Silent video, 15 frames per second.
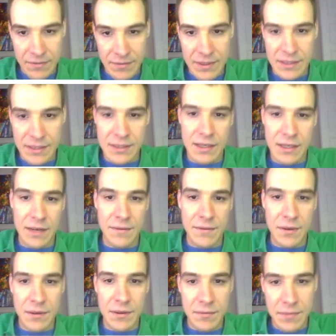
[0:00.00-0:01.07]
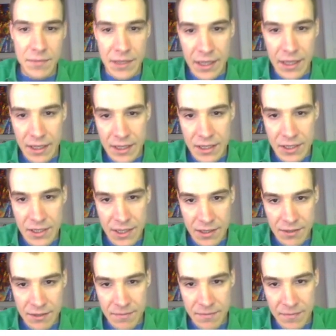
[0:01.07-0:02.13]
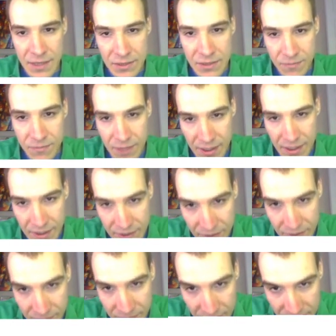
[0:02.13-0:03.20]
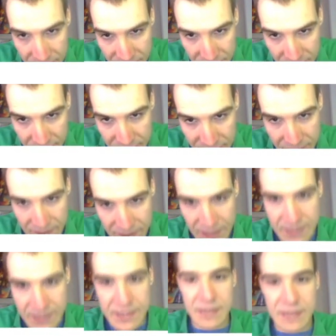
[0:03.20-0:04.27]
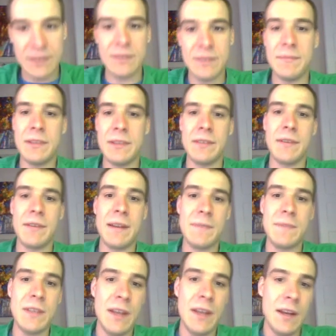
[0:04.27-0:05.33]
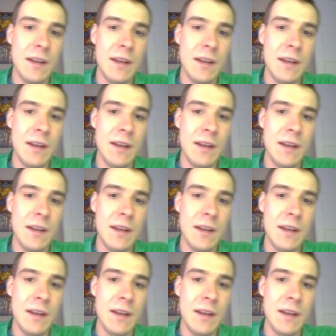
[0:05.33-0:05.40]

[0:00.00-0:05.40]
it's a stock photo, but yeah, each 100 mils contains 900 milligrams